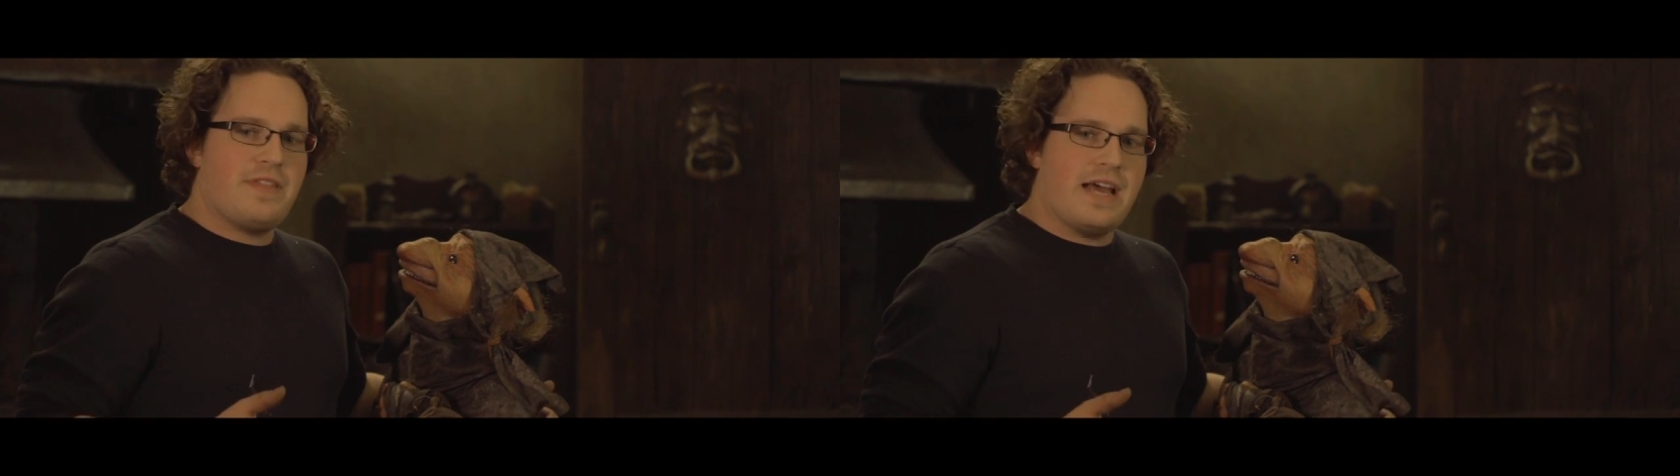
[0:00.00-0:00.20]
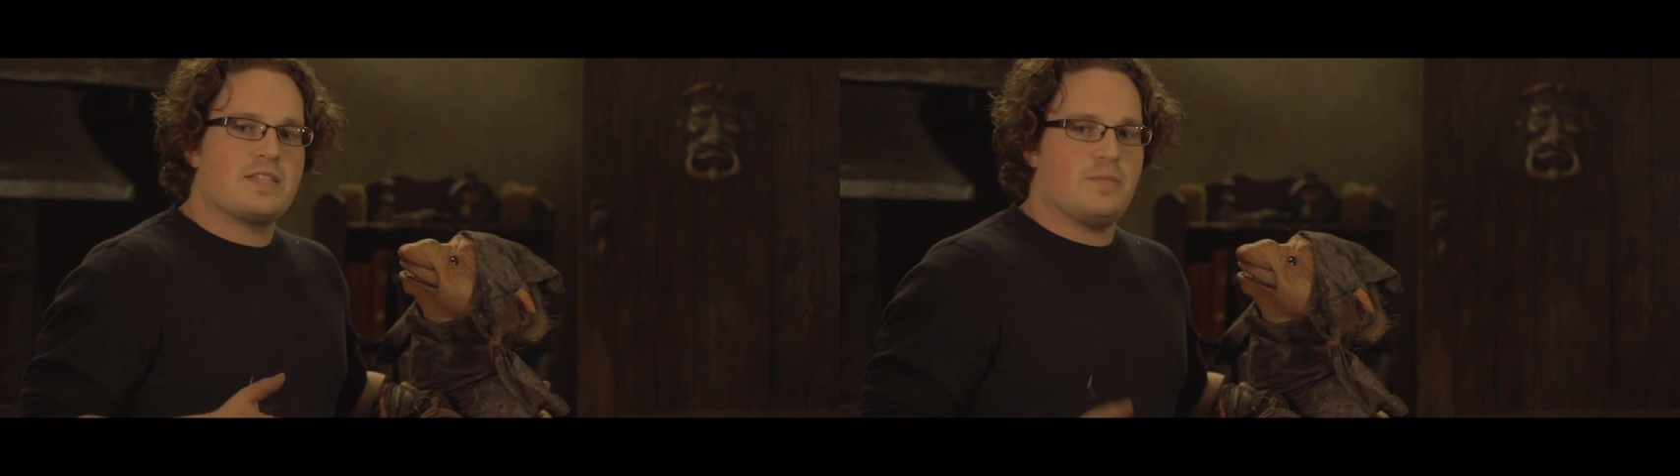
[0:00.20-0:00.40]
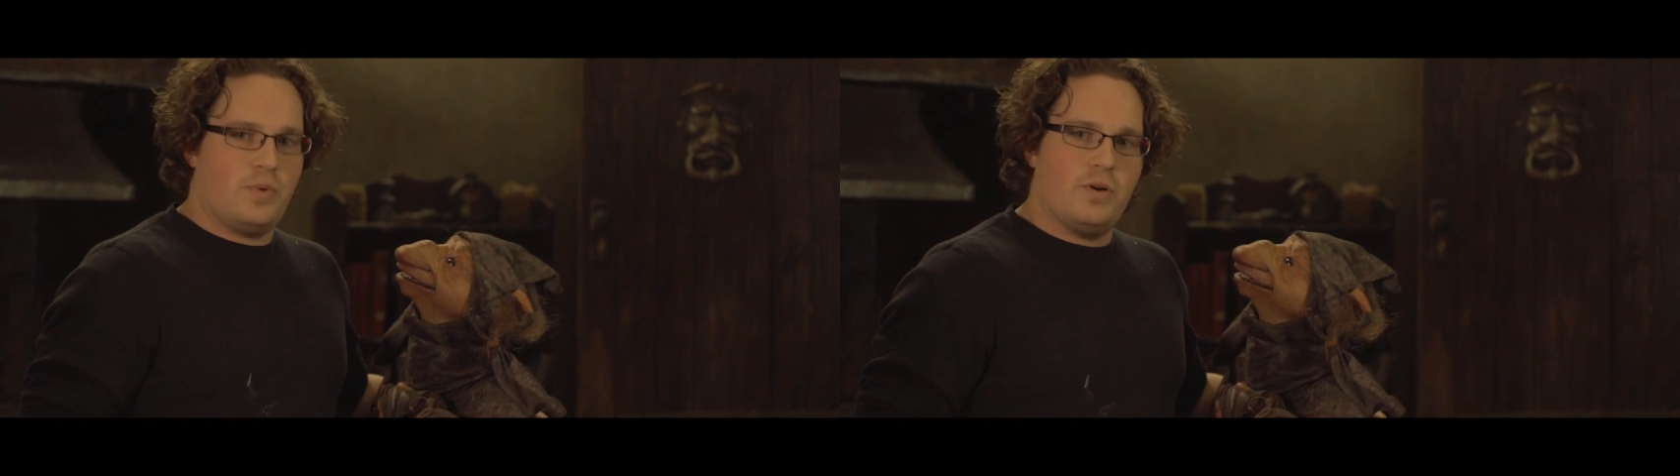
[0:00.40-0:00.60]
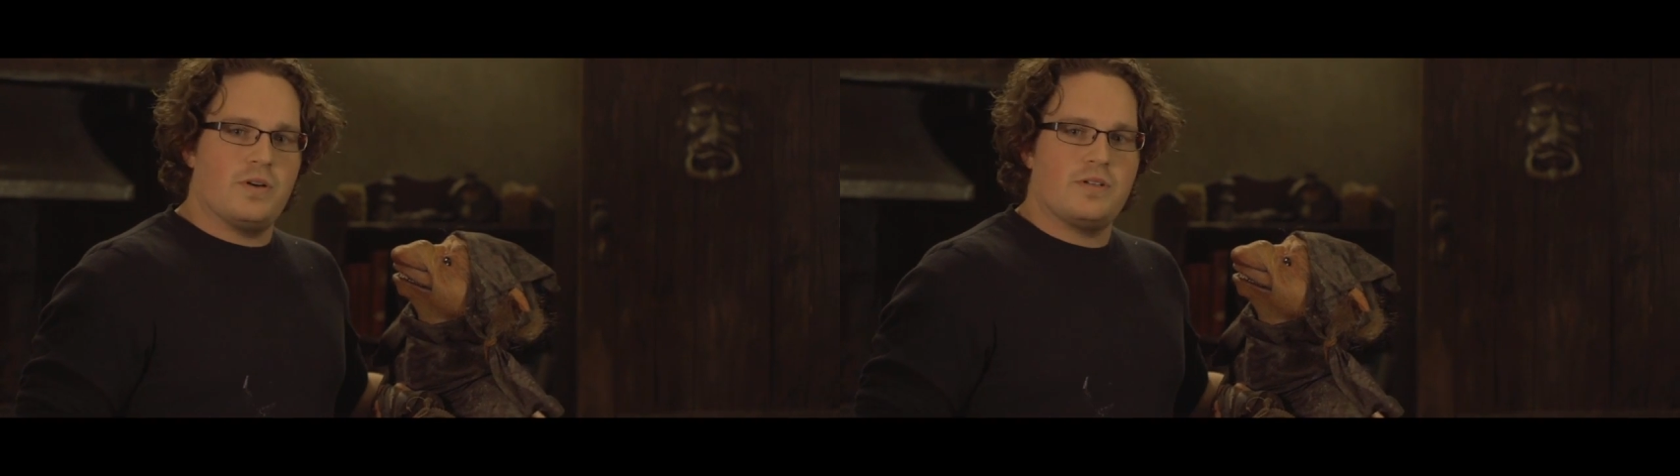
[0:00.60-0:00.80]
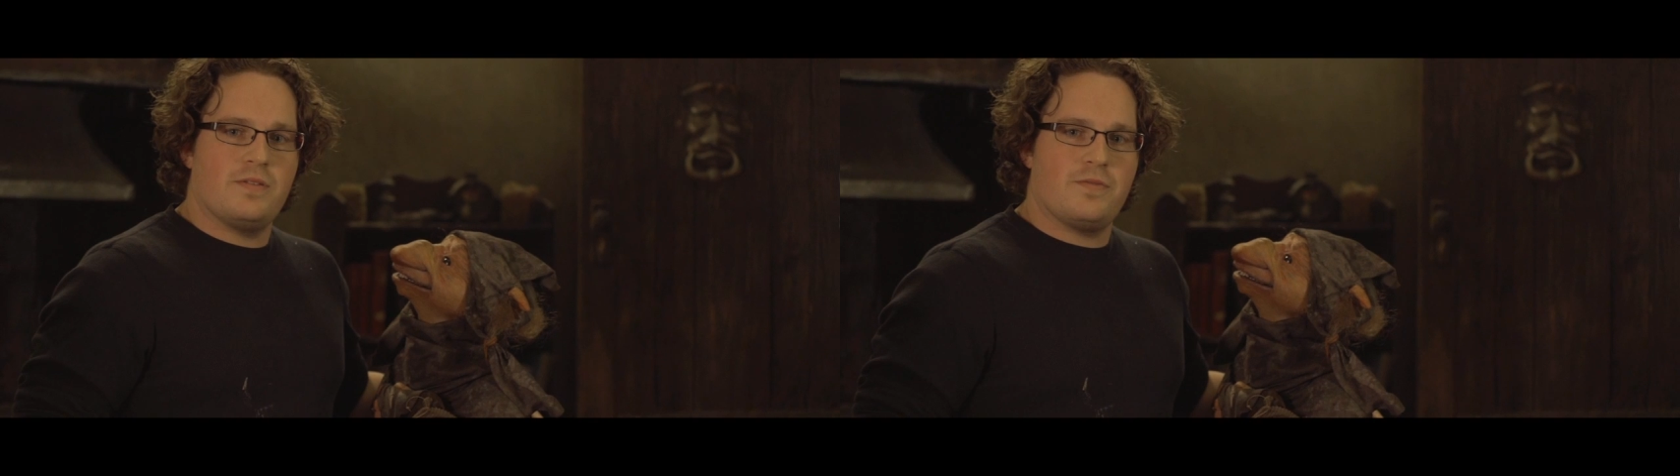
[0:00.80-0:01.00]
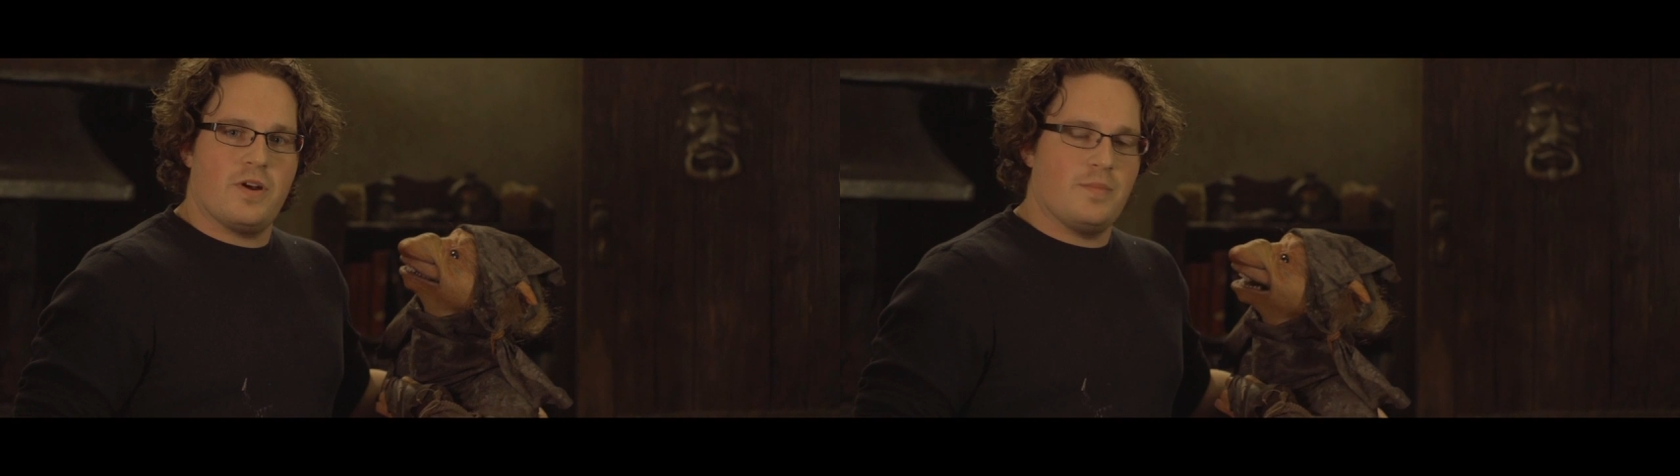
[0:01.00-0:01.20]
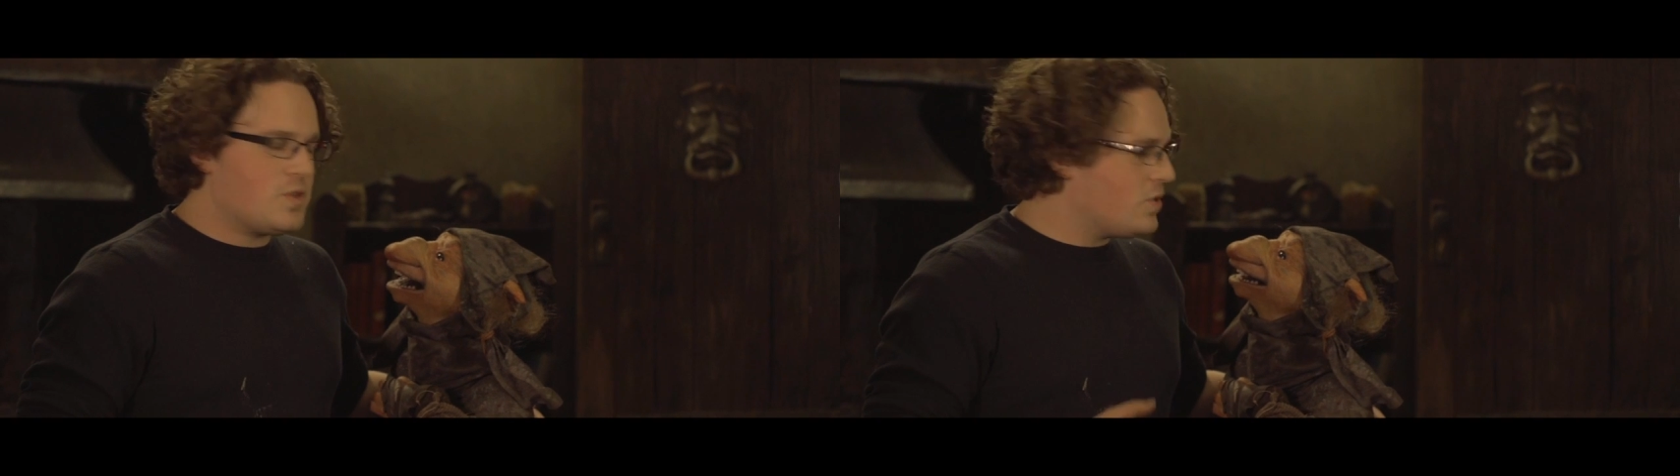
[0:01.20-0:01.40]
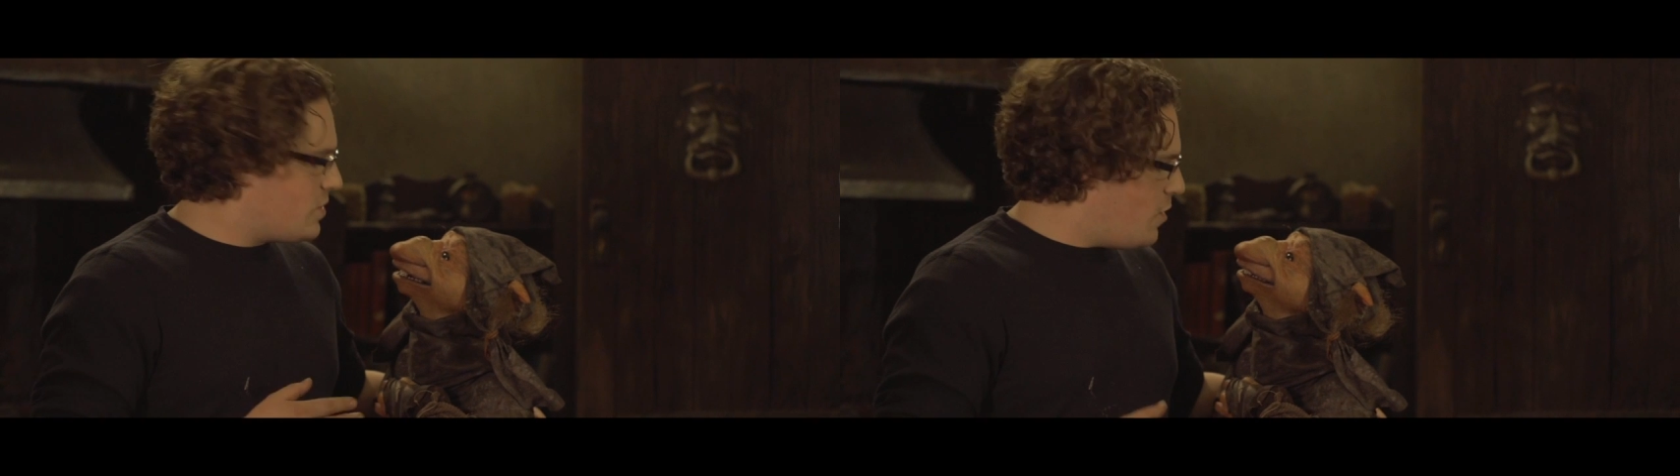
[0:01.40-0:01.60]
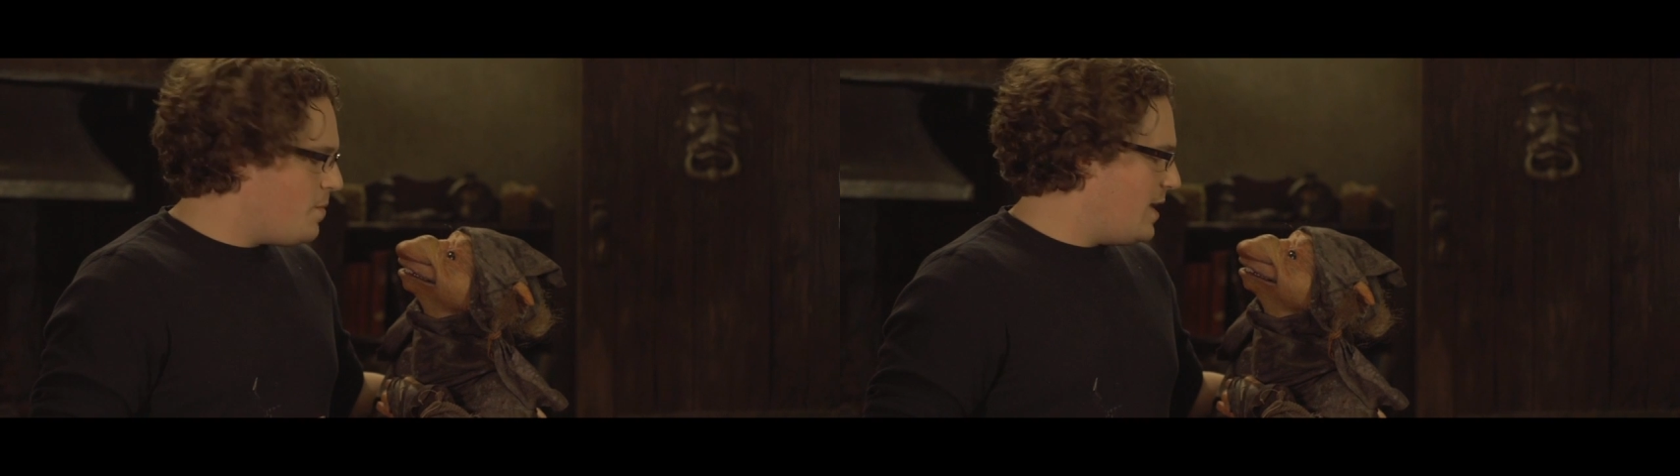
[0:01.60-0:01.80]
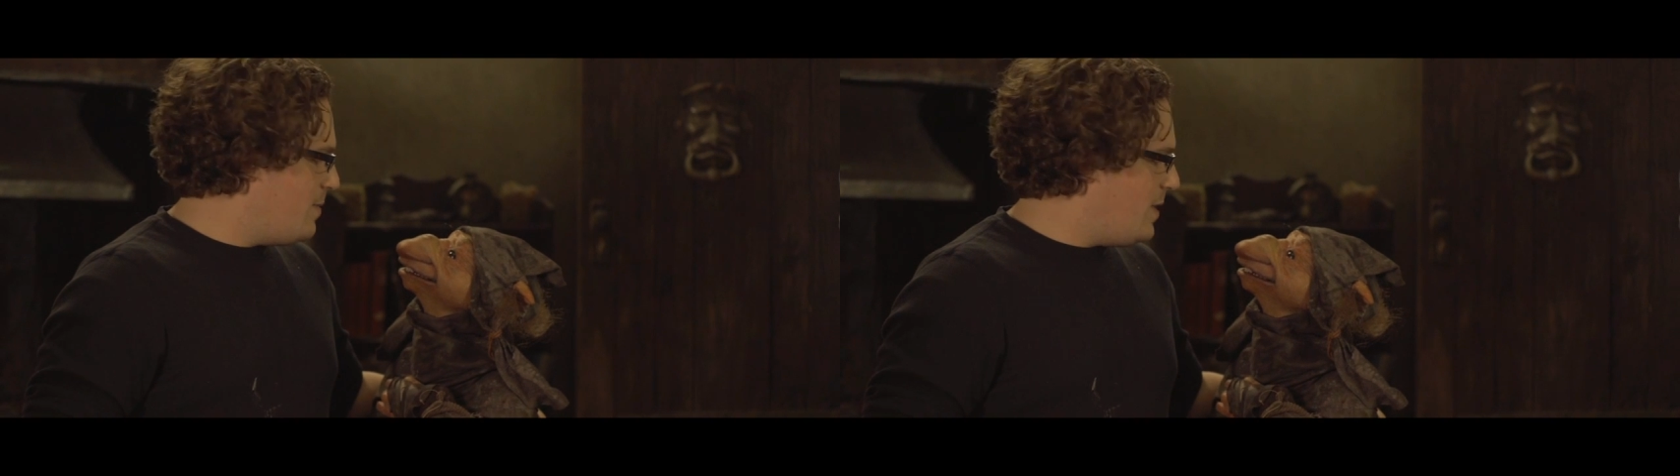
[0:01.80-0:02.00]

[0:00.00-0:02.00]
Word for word: that support from so many